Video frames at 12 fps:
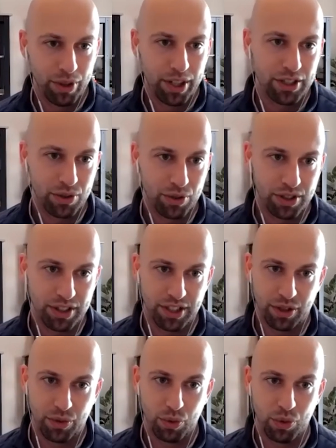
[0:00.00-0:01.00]

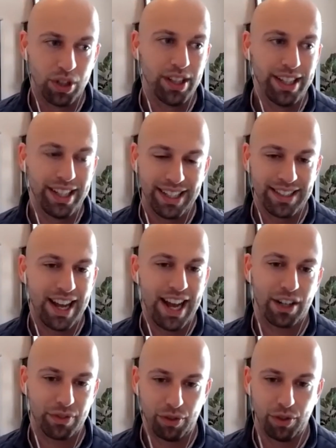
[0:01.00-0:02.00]
resources and really get
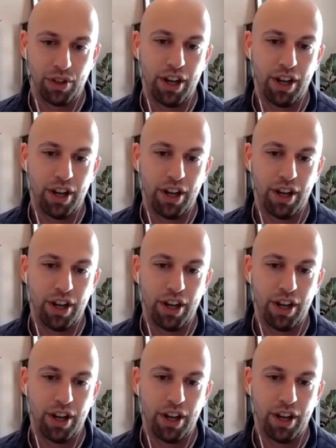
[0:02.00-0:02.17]
tactful